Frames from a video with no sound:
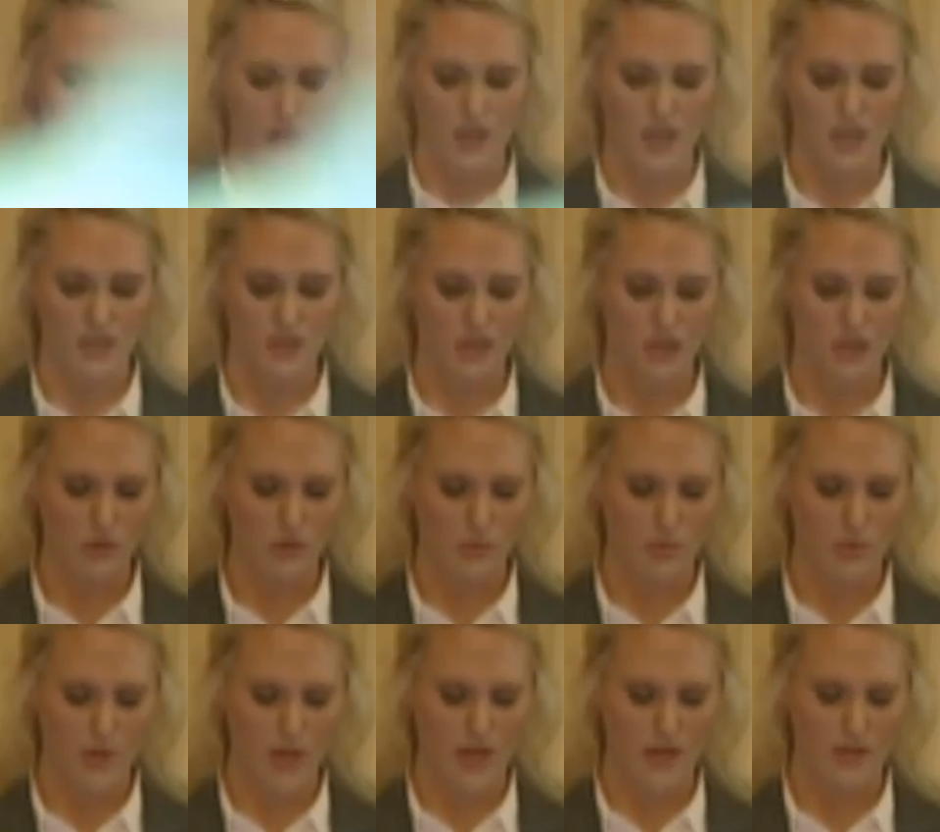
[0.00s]
and
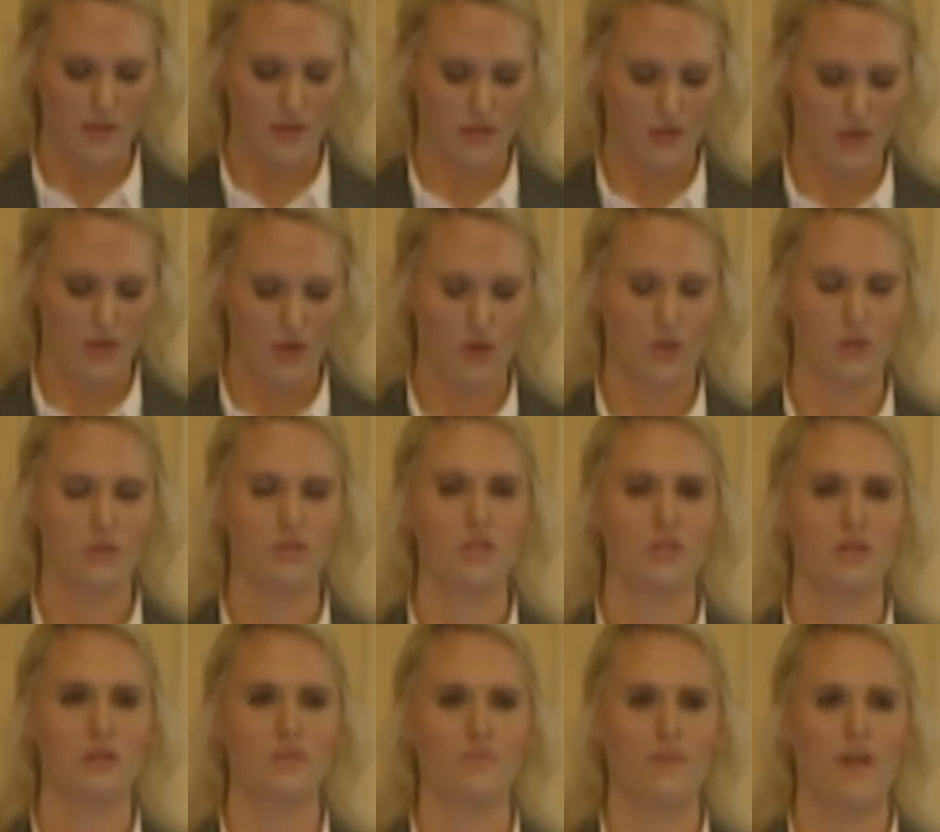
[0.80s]
apply the law
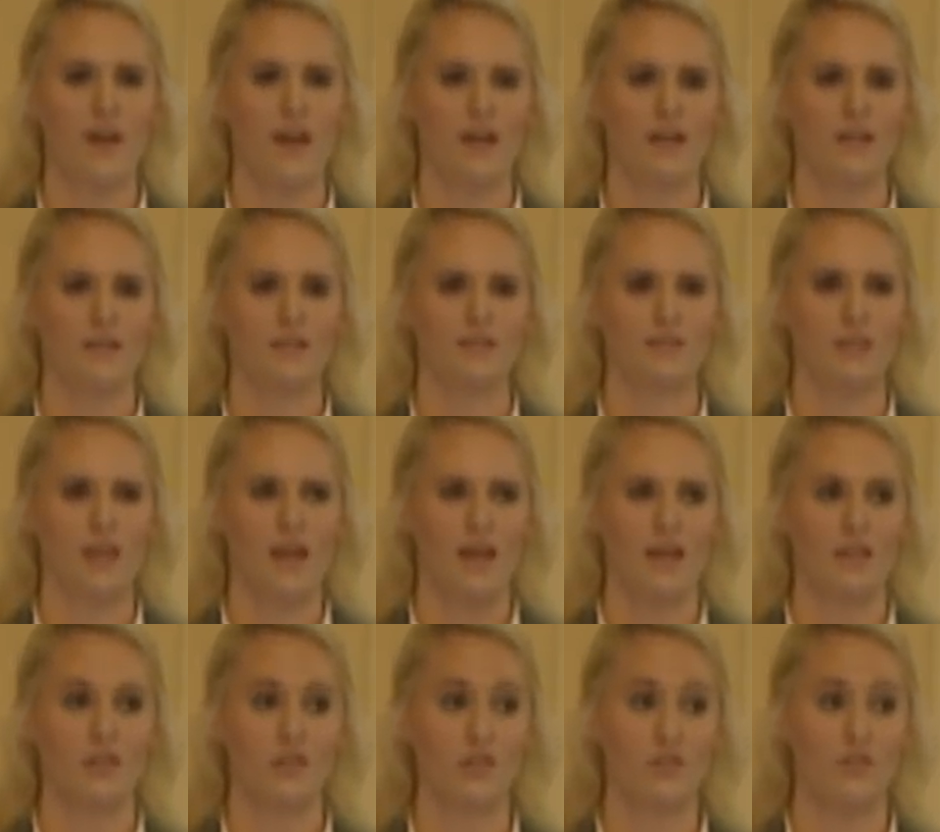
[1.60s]
to the facts
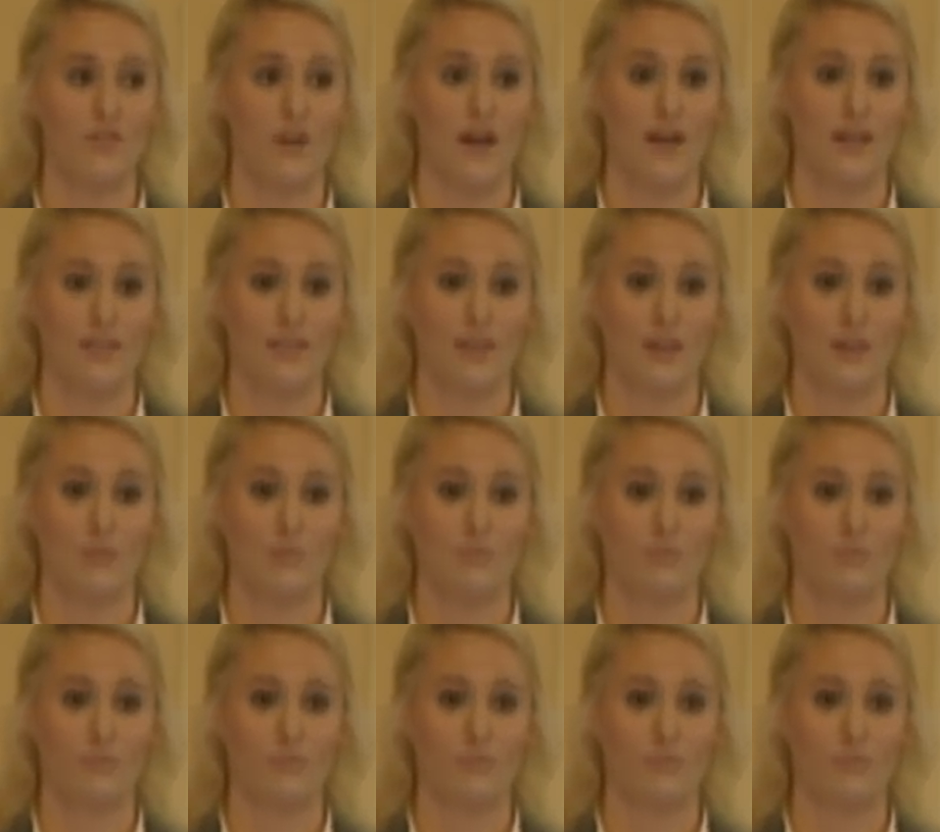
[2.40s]
as you find them.